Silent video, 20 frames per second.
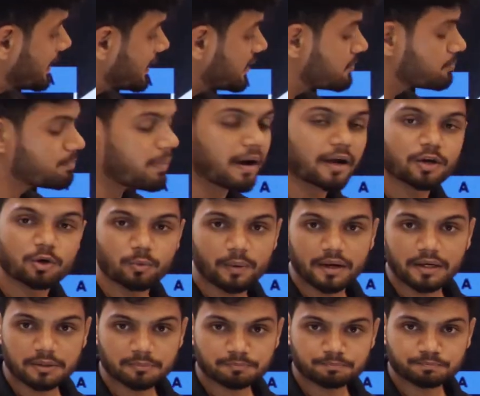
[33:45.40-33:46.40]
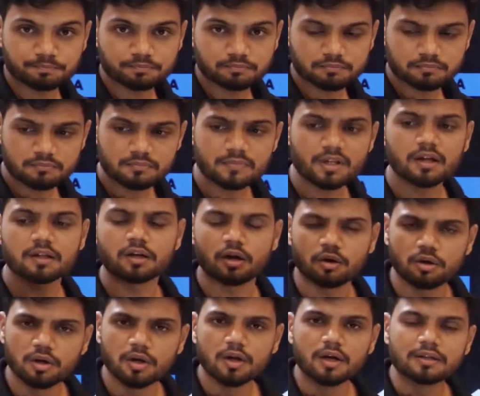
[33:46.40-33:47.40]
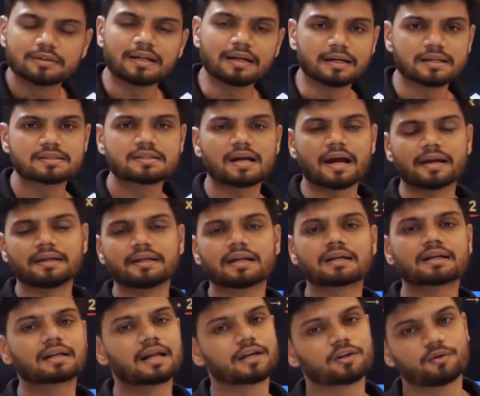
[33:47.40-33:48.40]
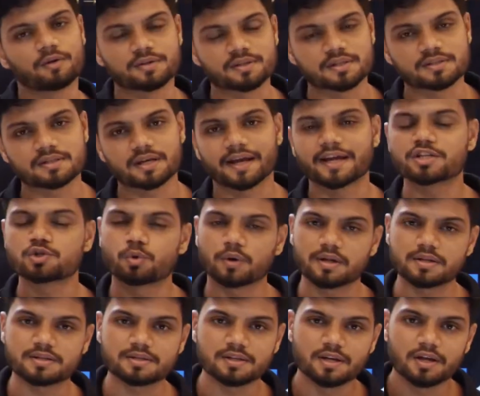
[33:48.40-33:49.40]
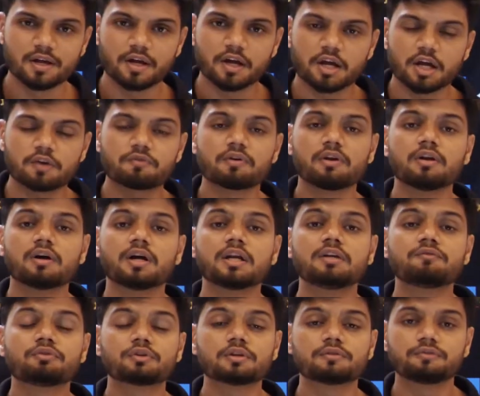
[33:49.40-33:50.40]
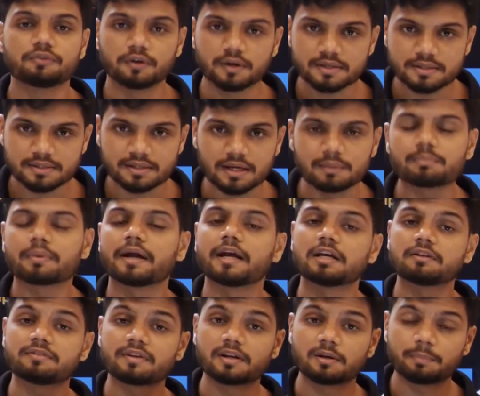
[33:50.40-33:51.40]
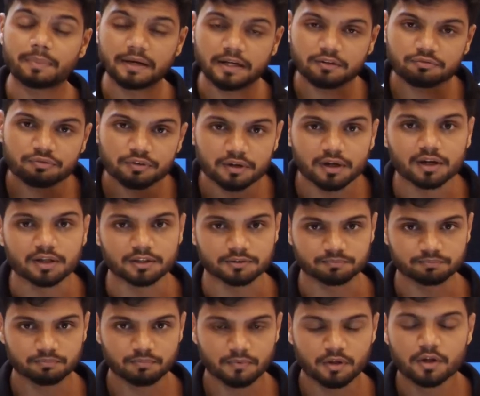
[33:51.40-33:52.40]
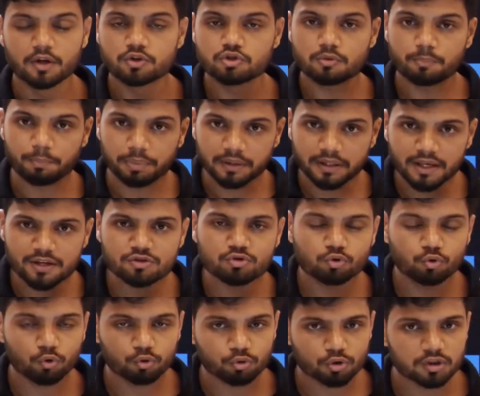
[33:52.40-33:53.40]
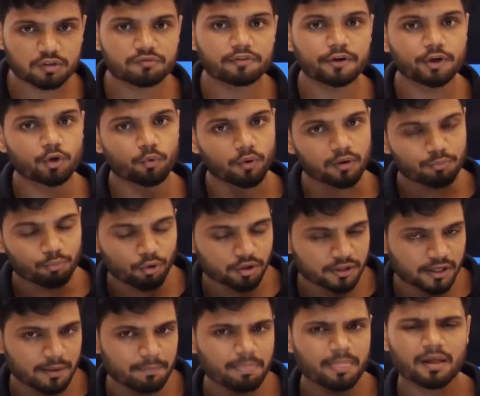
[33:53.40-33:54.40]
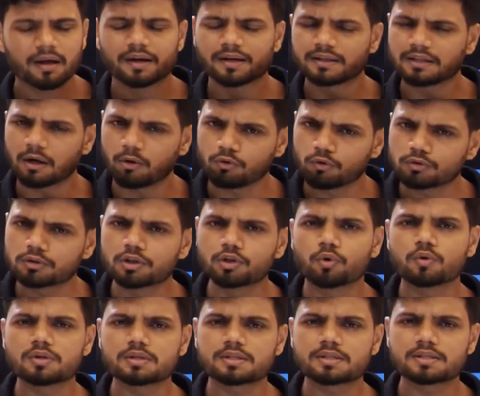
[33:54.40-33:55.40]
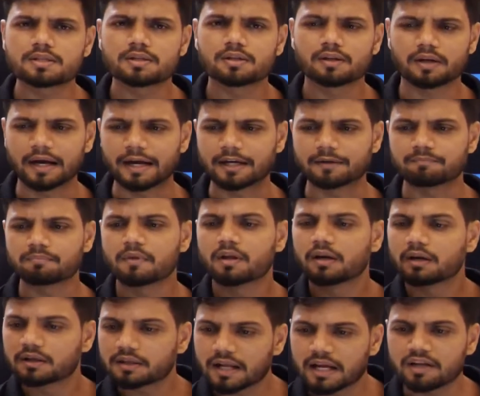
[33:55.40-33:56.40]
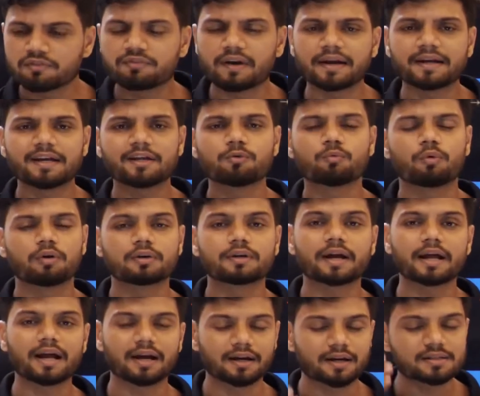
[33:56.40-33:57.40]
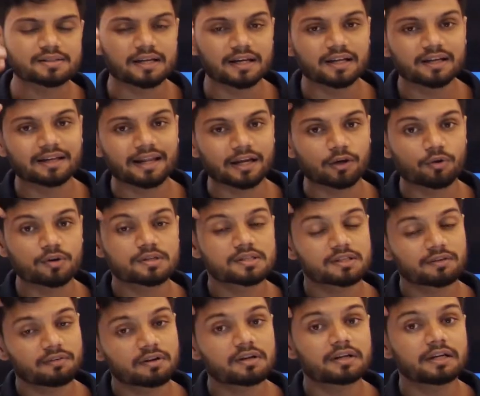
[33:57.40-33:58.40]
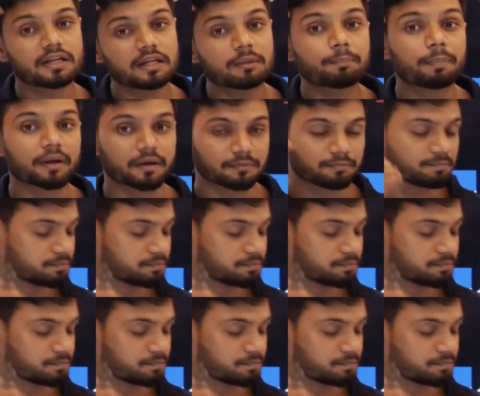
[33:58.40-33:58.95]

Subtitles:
in pyruvate. Now that is the entire glycolysis. Again students, if you're learning for the first time, it will be difficult. So please go through the video one more time, download the notes, right? Try understanding glycolysis even deeper.